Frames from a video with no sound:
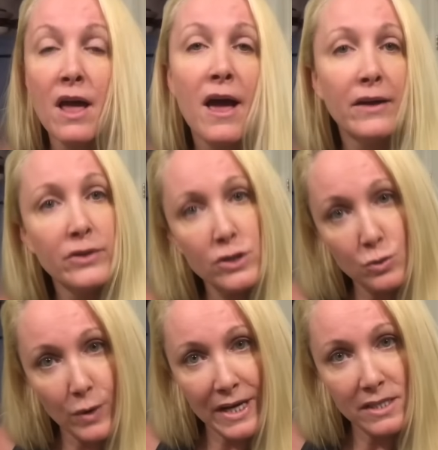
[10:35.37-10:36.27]
And there's
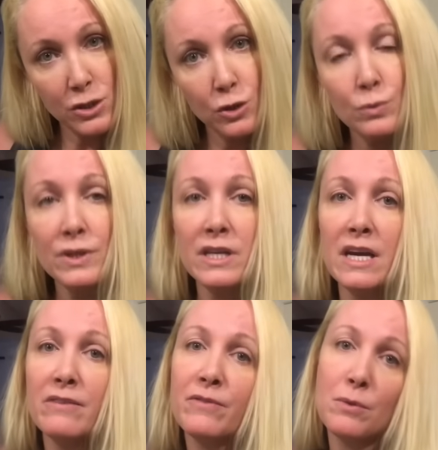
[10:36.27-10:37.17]
ways to
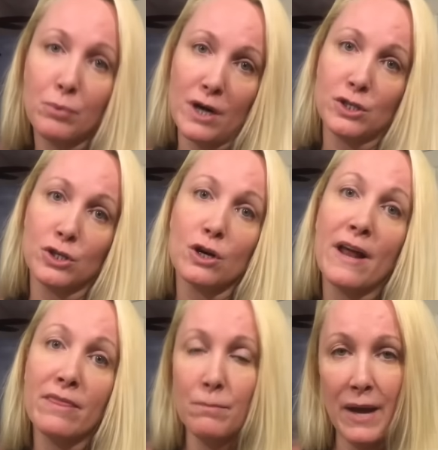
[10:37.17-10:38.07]
relieve the pressure
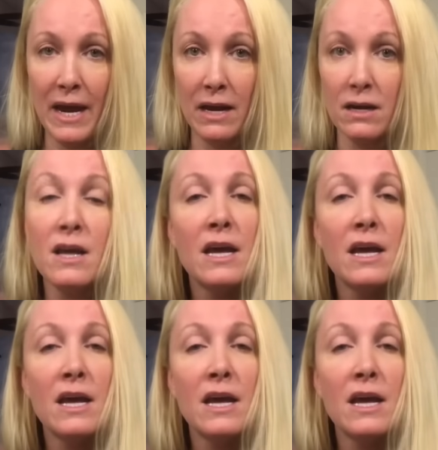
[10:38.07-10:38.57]
and the pain